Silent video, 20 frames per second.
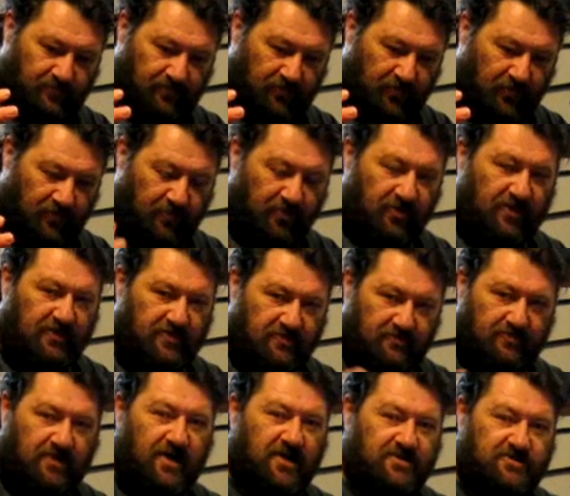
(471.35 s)
the polenta
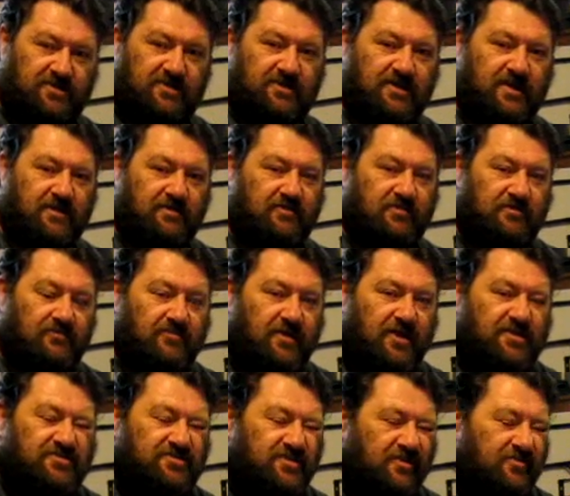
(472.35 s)
mash getting out into the
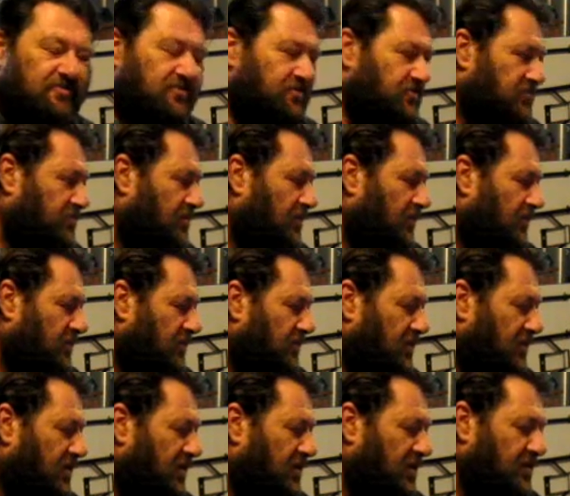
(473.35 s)
mash so, so you
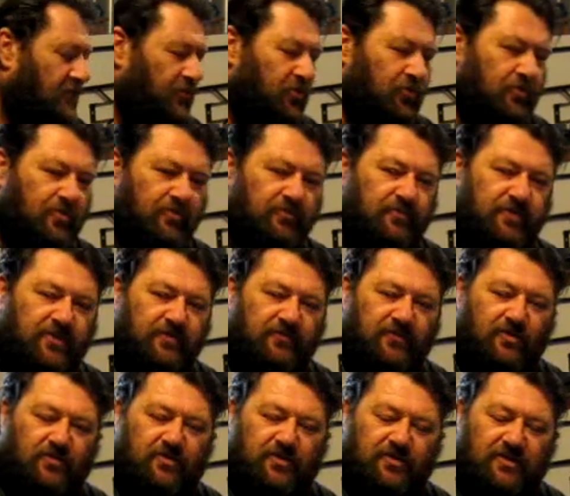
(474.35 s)
can have a look a bit of a
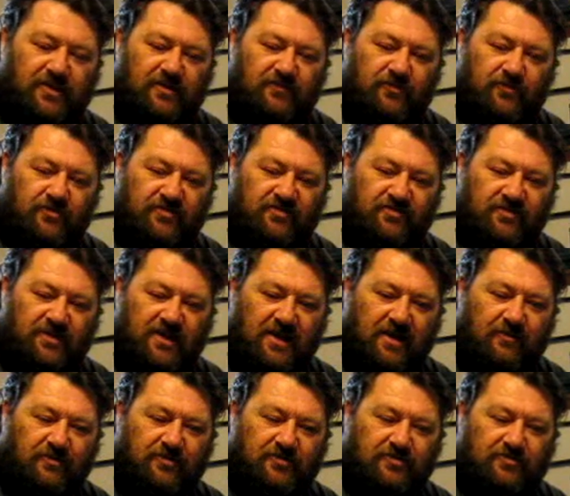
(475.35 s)
look at that if you want to see how
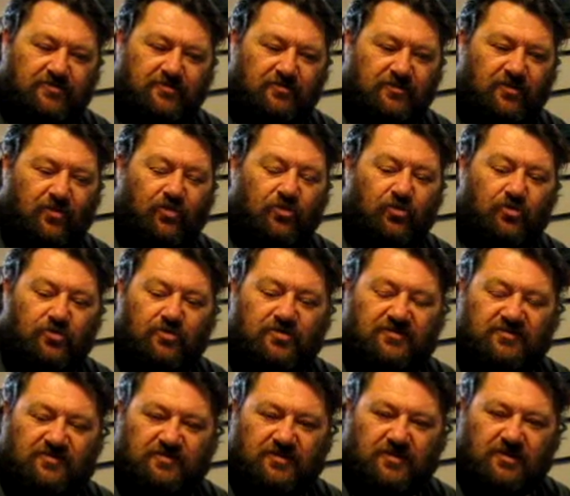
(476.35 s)
it sort of
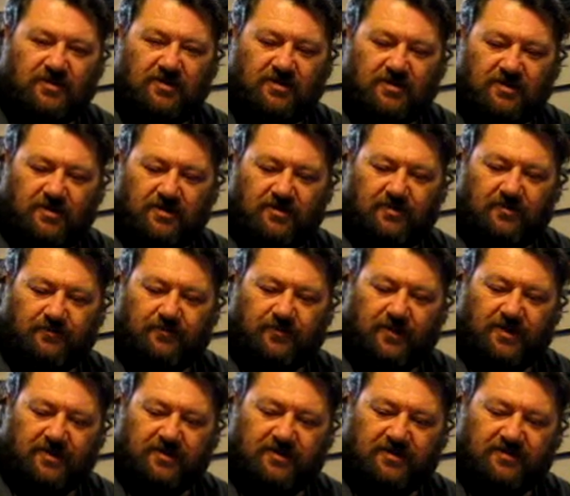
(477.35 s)
looks
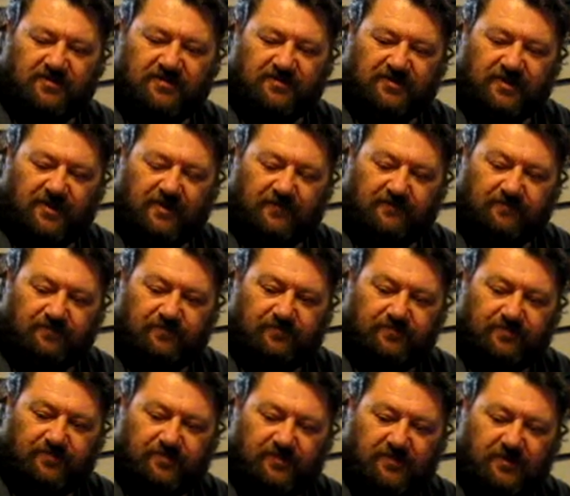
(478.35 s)
but it is um,
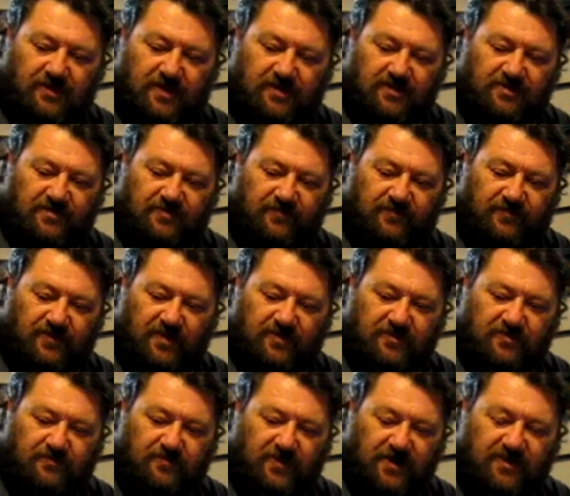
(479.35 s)
it is a
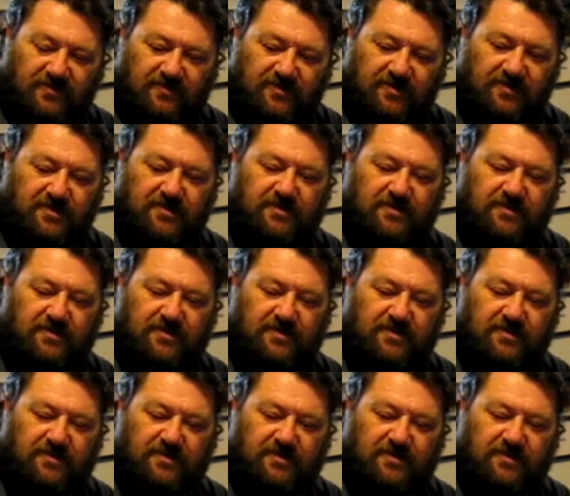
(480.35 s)
fairly basic